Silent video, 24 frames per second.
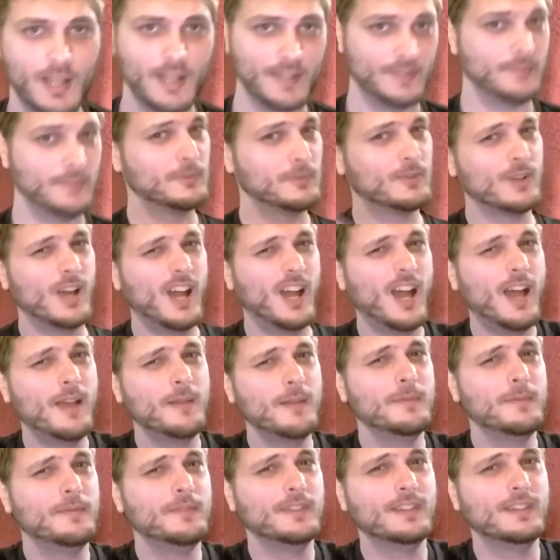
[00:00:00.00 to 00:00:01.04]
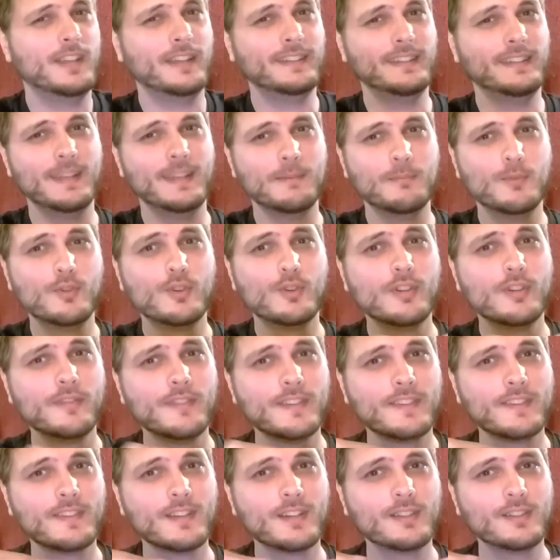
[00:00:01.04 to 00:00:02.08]
Subscribe if you'd like to get more of
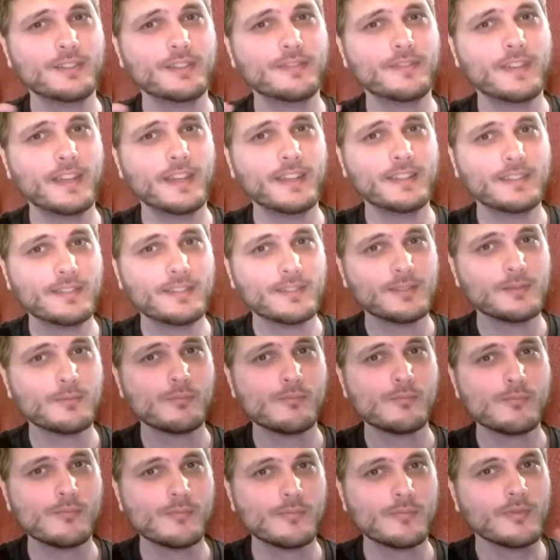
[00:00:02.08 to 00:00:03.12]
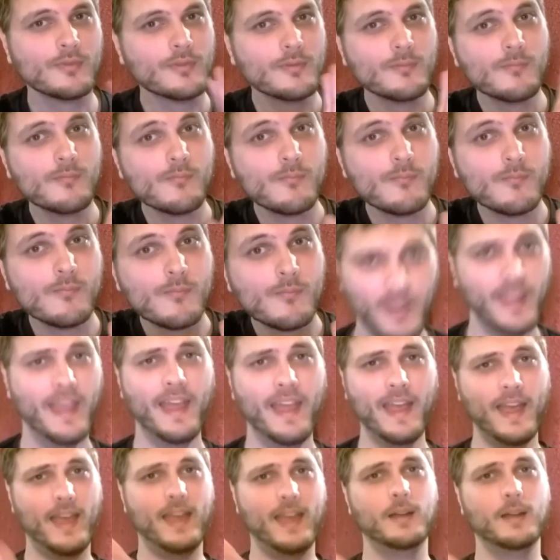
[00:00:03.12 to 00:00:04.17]
this ugly face.
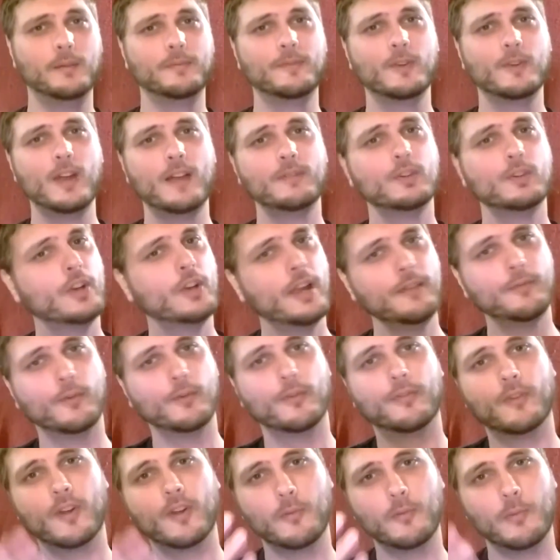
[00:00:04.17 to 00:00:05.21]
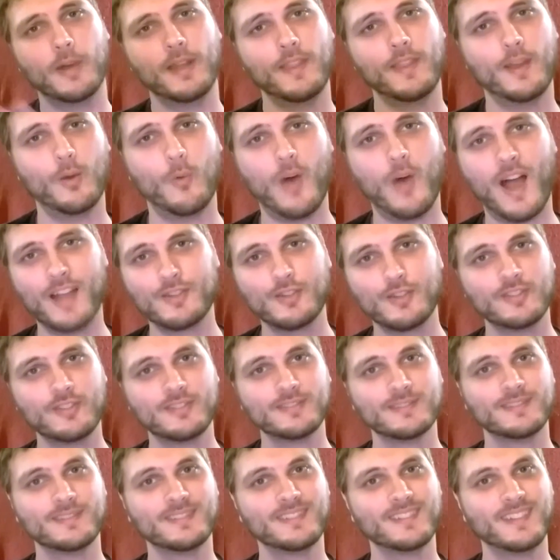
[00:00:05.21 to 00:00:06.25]
And I'm forever grateful for everybody that watches
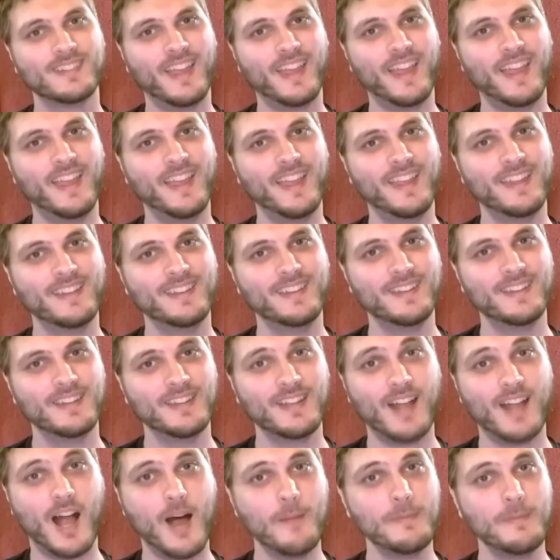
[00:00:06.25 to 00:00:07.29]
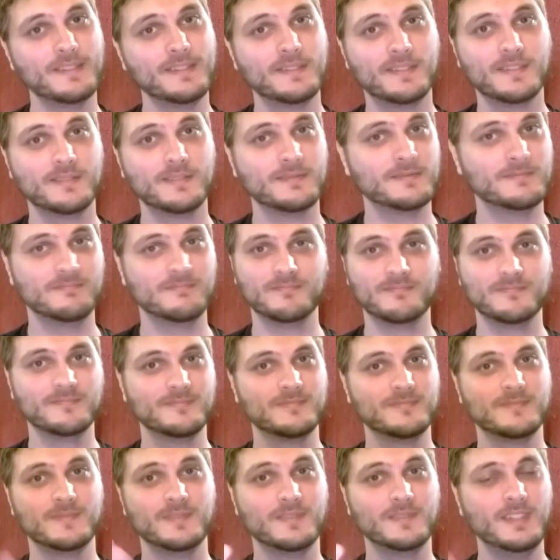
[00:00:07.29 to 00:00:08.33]
and comments and
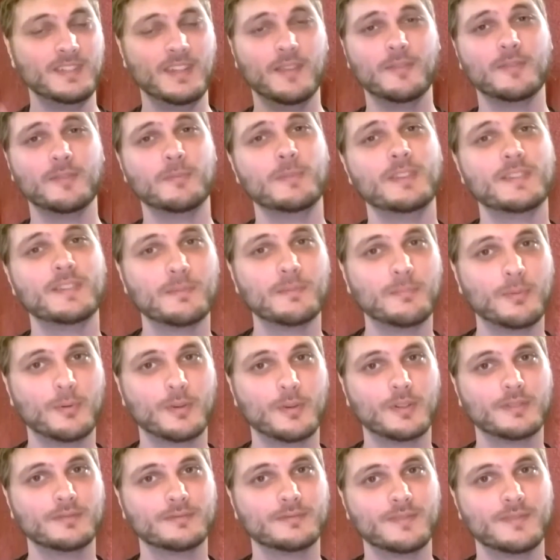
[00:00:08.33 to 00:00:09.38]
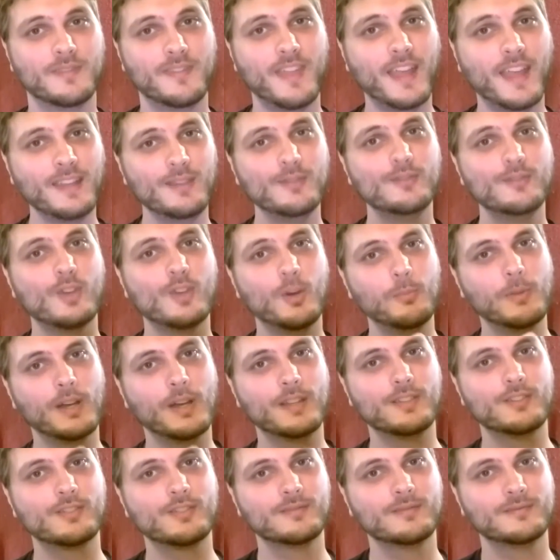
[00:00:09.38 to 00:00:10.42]
gives me support. Thank you so
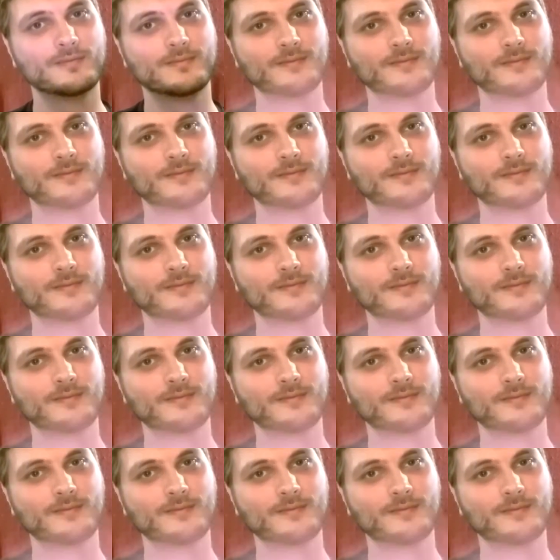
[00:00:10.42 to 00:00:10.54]
much.